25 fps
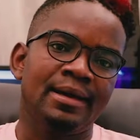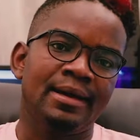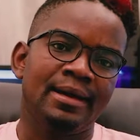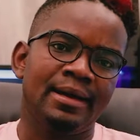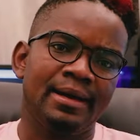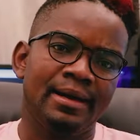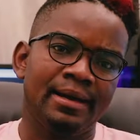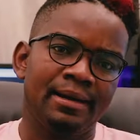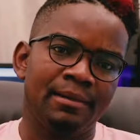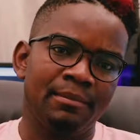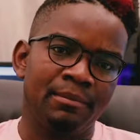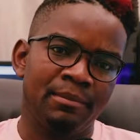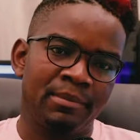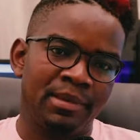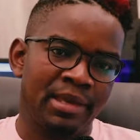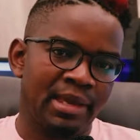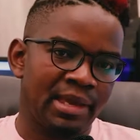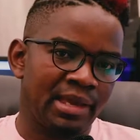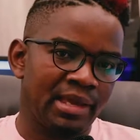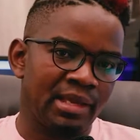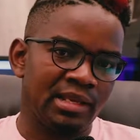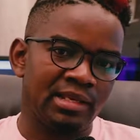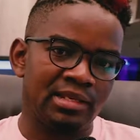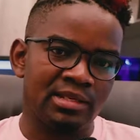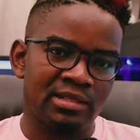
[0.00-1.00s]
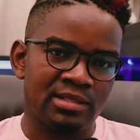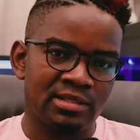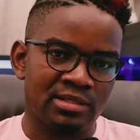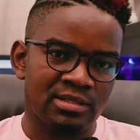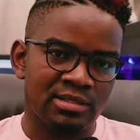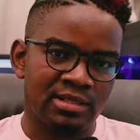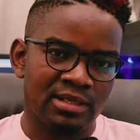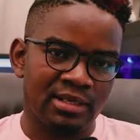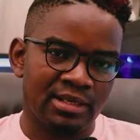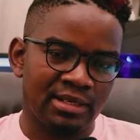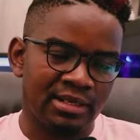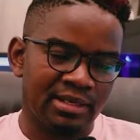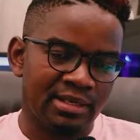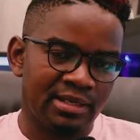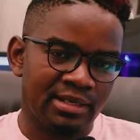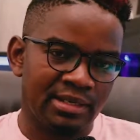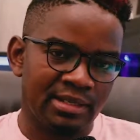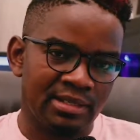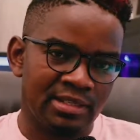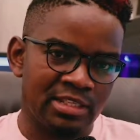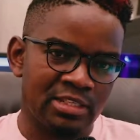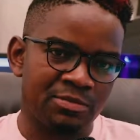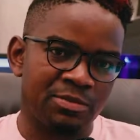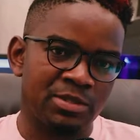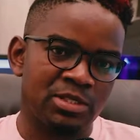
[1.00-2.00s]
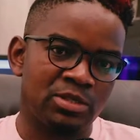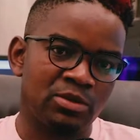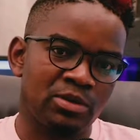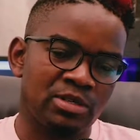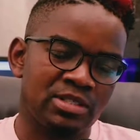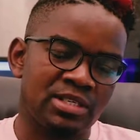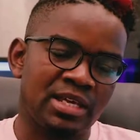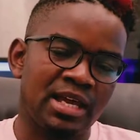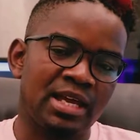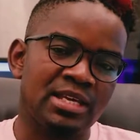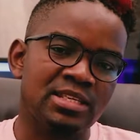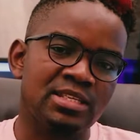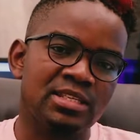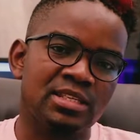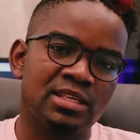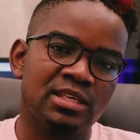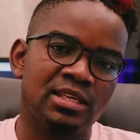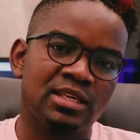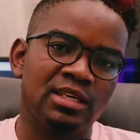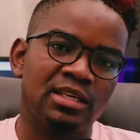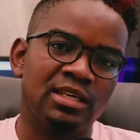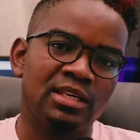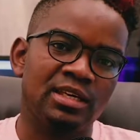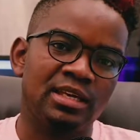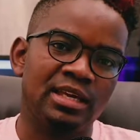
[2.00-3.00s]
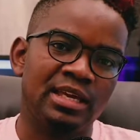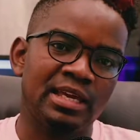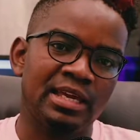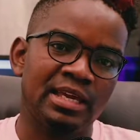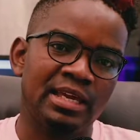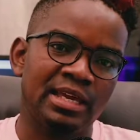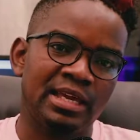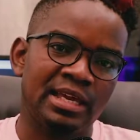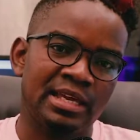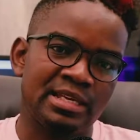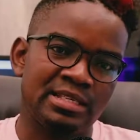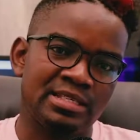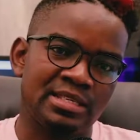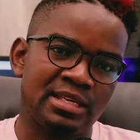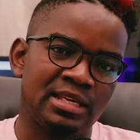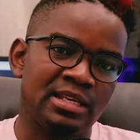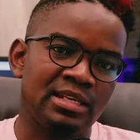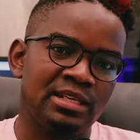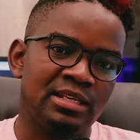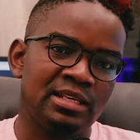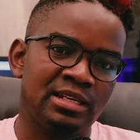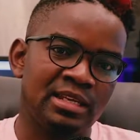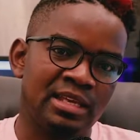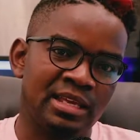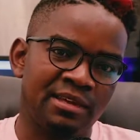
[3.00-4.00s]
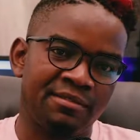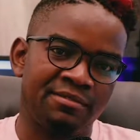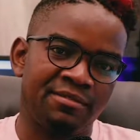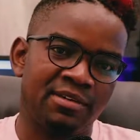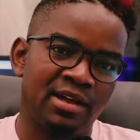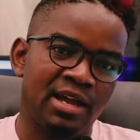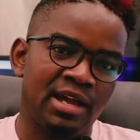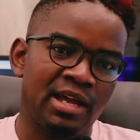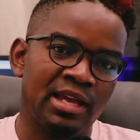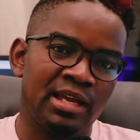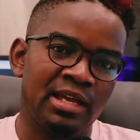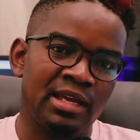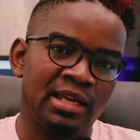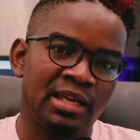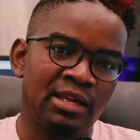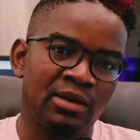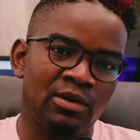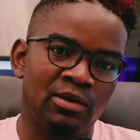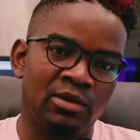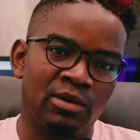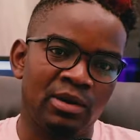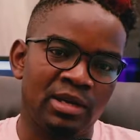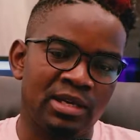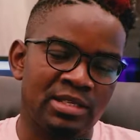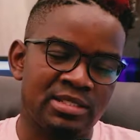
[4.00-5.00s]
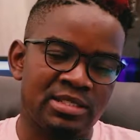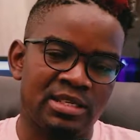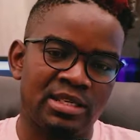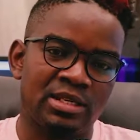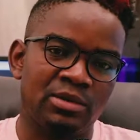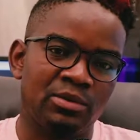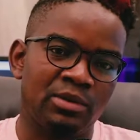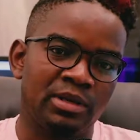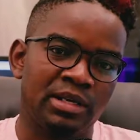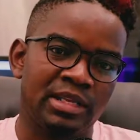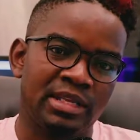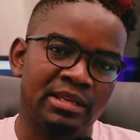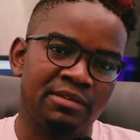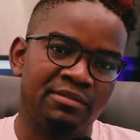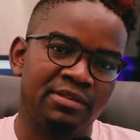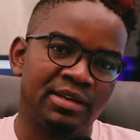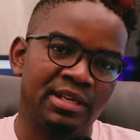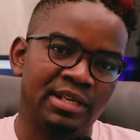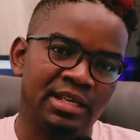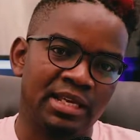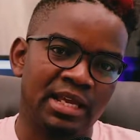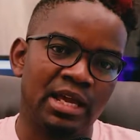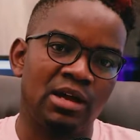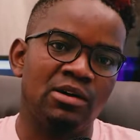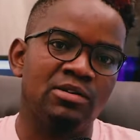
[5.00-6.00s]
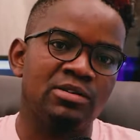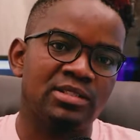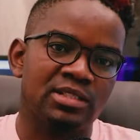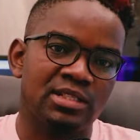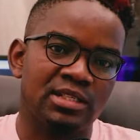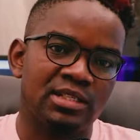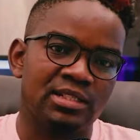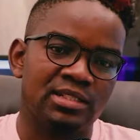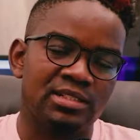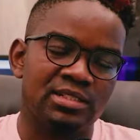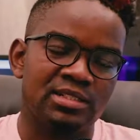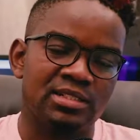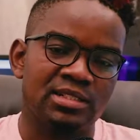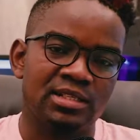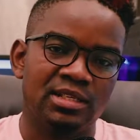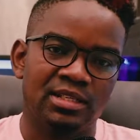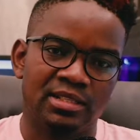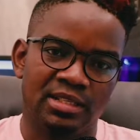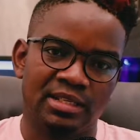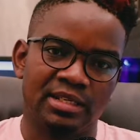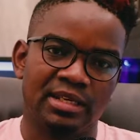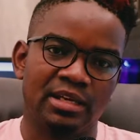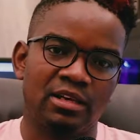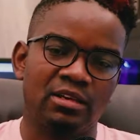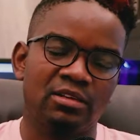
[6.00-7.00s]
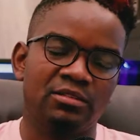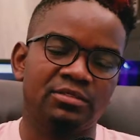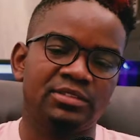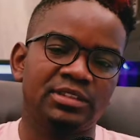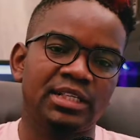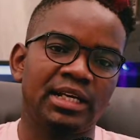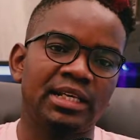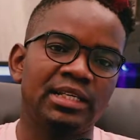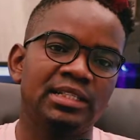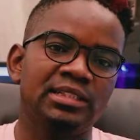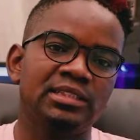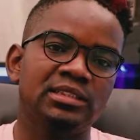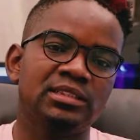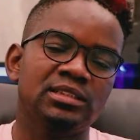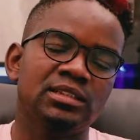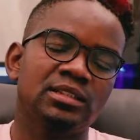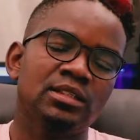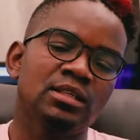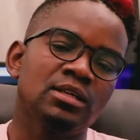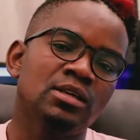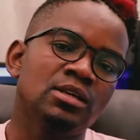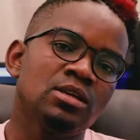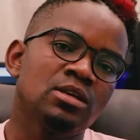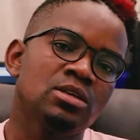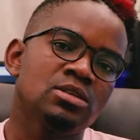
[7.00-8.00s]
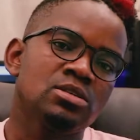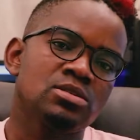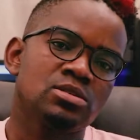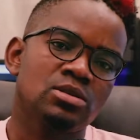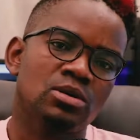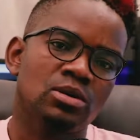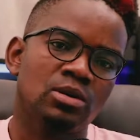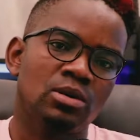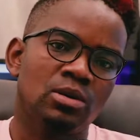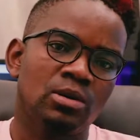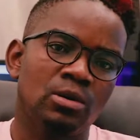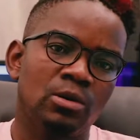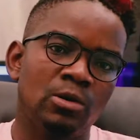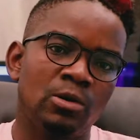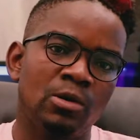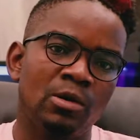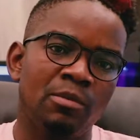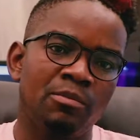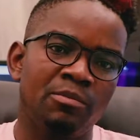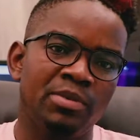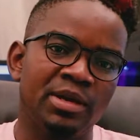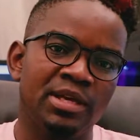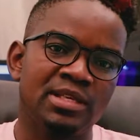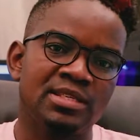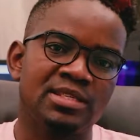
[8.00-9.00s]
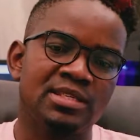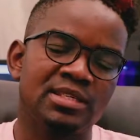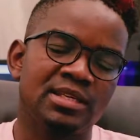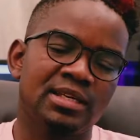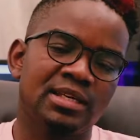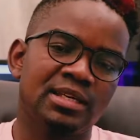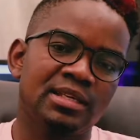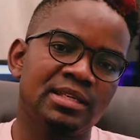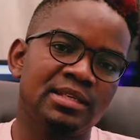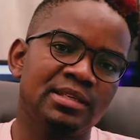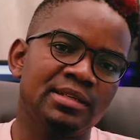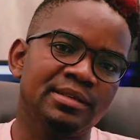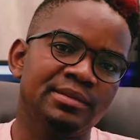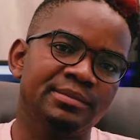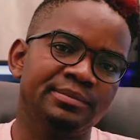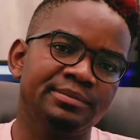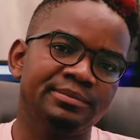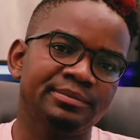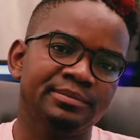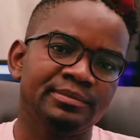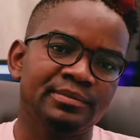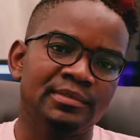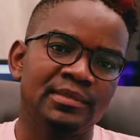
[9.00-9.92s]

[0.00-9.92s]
And this person was asking, have I or has anyone ever encountered that kind of challenge? So, basically,